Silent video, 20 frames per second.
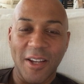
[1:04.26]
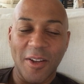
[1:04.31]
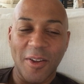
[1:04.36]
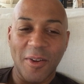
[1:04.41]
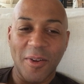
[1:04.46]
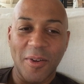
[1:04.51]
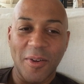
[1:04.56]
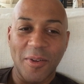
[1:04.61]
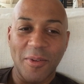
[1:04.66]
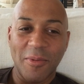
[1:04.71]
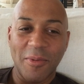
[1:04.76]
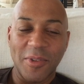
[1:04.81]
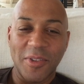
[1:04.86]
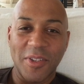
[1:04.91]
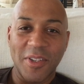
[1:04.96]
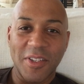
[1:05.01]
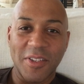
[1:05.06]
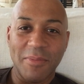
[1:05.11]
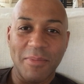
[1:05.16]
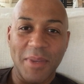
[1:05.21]
you know, it was
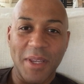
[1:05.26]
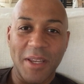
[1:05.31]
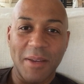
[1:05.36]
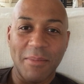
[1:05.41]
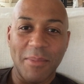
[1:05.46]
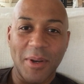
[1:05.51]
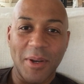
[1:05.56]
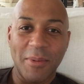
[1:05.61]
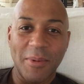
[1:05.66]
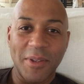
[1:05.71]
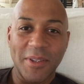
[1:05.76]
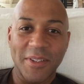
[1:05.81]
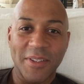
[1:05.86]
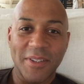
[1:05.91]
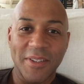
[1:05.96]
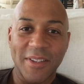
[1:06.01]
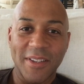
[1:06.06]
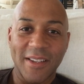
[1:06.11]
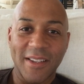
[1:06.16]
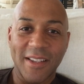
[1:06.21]
just me and
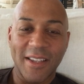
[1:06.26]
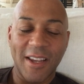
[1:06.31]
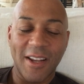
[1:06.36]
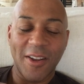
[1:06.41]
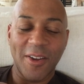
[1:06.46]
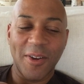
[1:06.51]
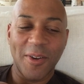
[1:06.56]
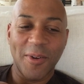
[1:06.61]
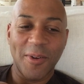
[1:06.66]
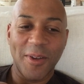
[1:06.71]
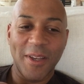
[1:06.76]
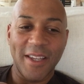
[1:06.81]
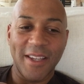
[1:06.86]
Bubba's you know,